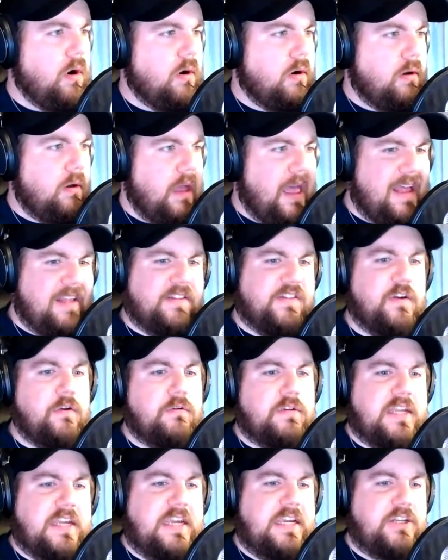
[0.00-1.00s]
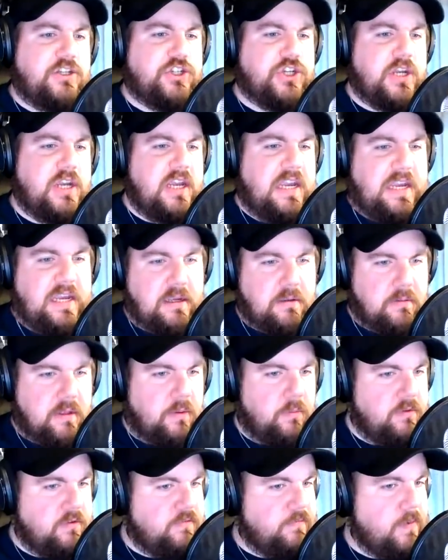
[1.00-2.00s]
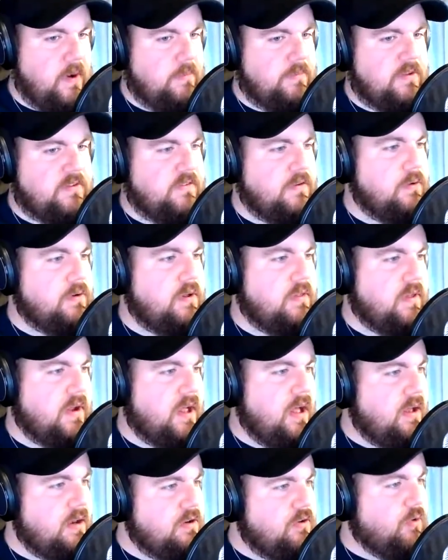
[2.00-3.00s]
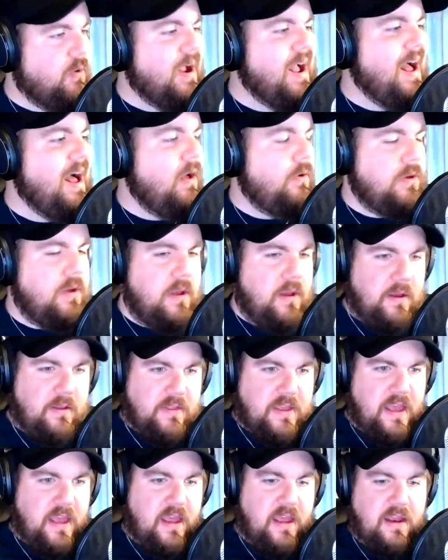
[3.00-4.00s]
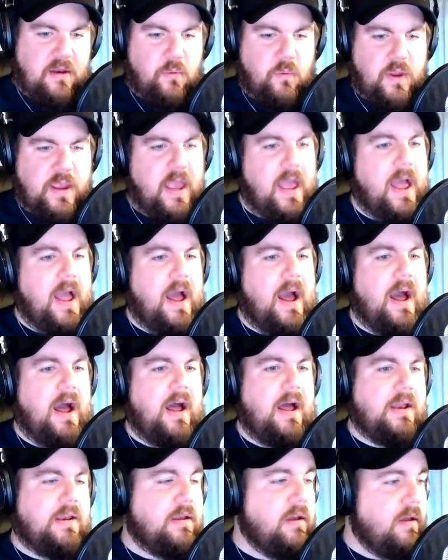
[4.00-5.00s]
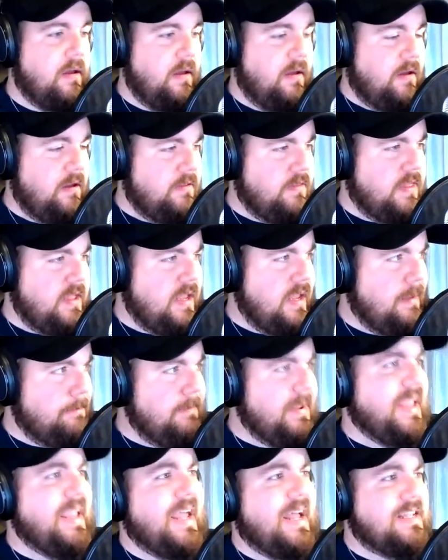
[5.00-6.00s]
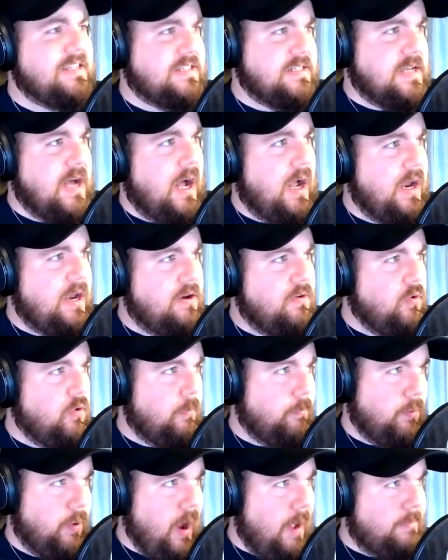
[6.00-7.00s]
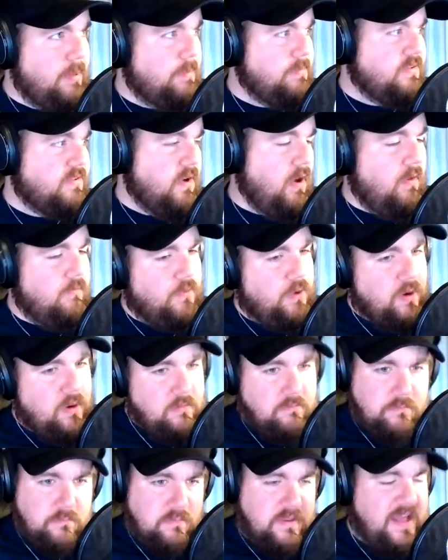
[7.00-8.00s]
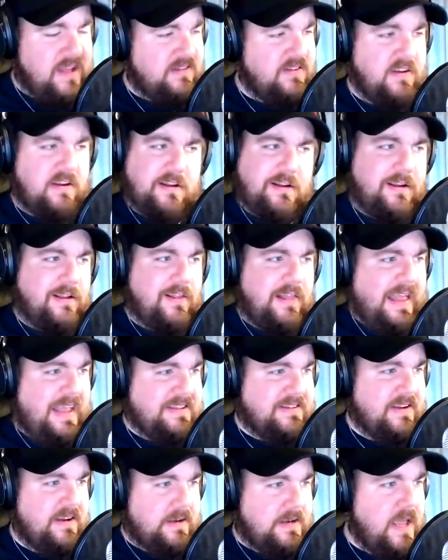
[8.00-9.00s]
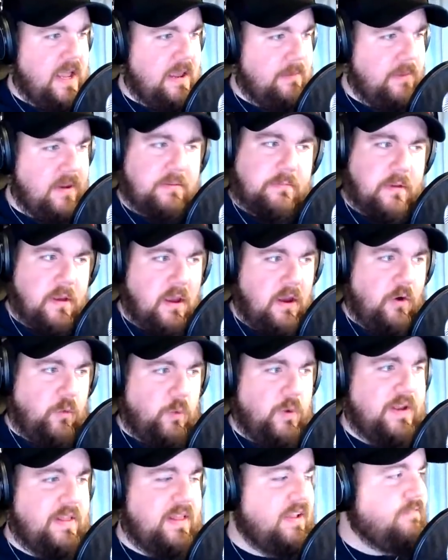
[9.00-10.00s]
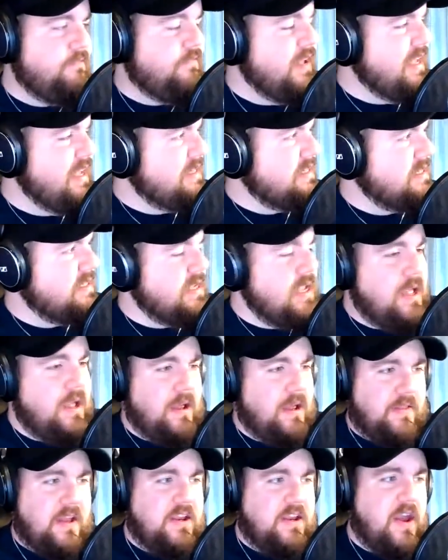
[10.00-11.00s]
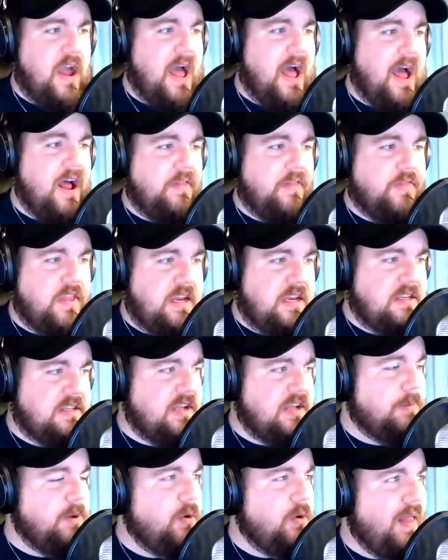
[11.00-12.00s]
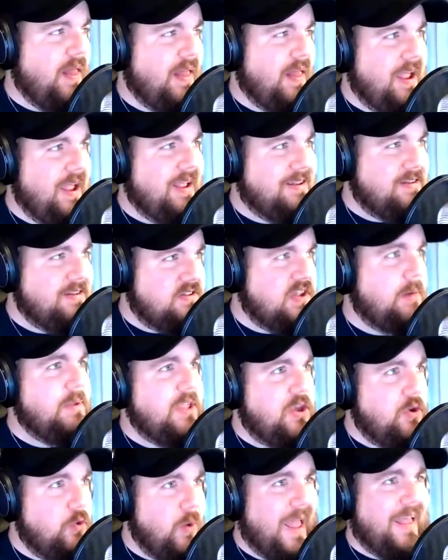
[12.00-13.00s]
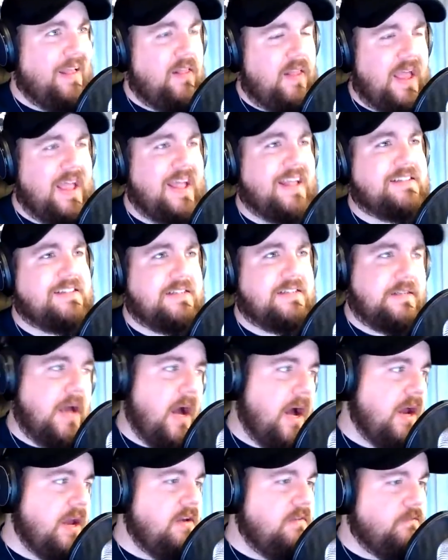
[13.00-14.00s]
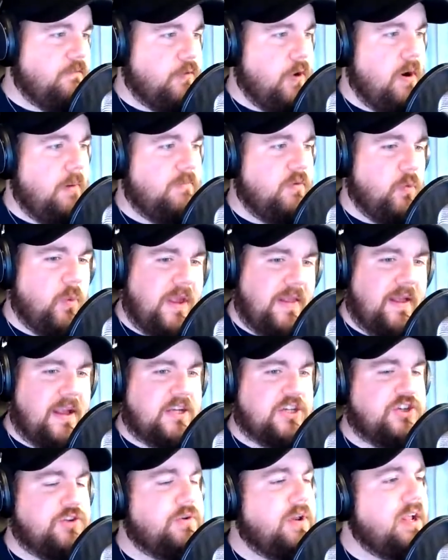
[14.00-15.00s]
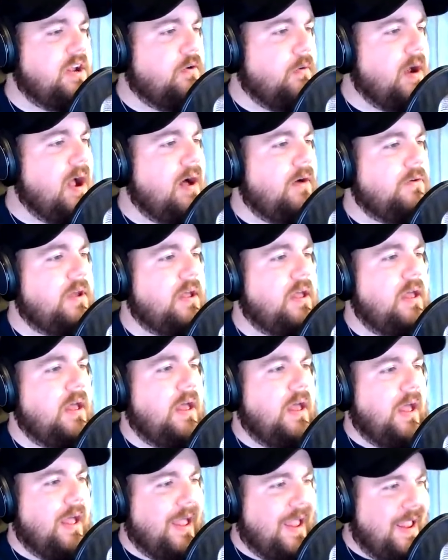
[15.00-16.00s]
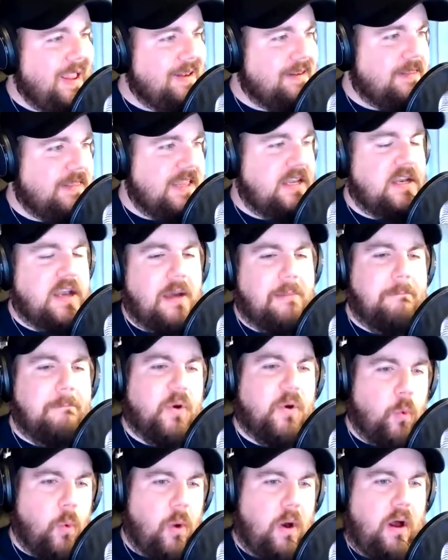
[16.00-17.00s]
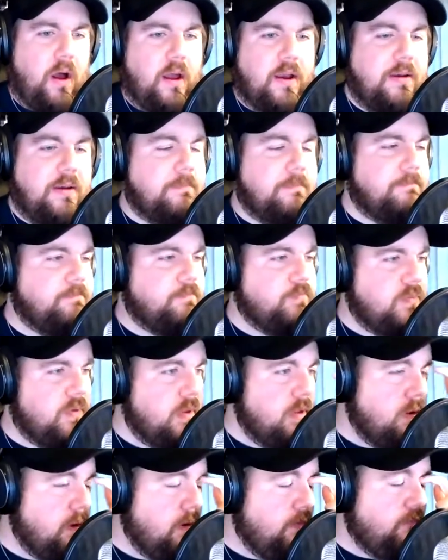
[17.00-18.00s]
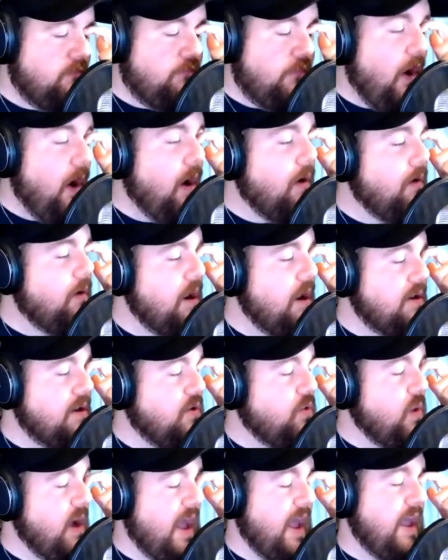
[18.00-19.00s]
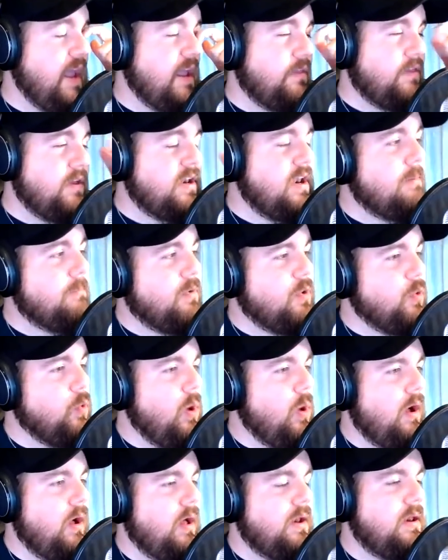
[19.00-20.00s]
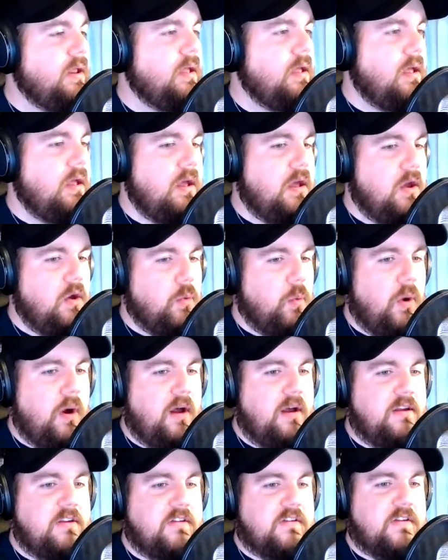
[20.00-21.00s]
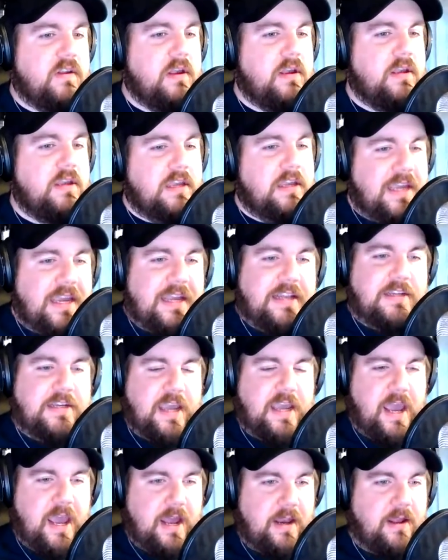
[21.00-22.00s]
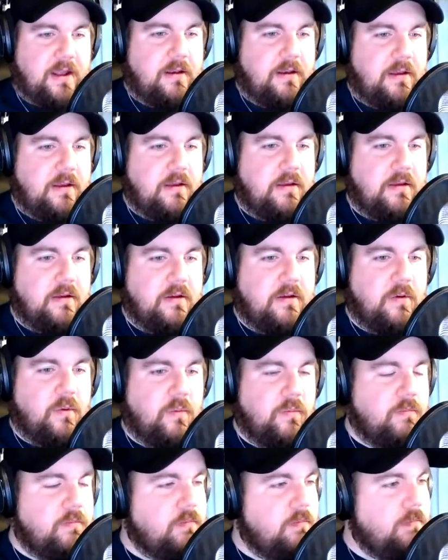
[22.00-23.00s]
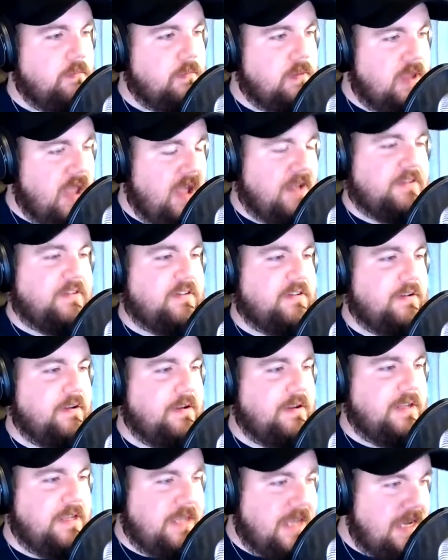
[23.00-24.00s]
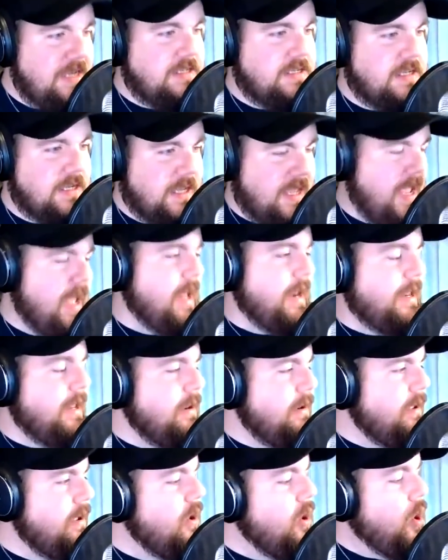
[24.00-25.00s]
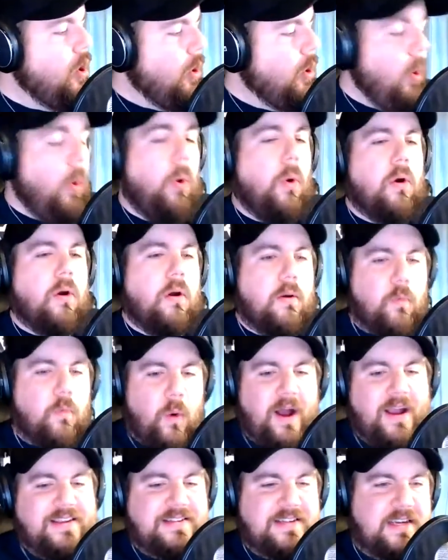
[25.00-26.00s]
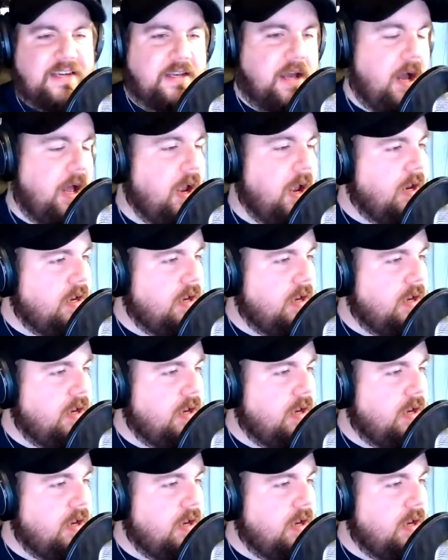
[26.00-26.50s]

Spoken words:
SOTG, that was from the Student of the Gun crowd. Then we had the PS9 or Problem Solver. That's a classic name and really fits. And then you had the WLS9 from the We Like Shooting crowd. And the number one, far and away, the number one was Yeet Cannon. Yes, Yeet Cannon or YC9.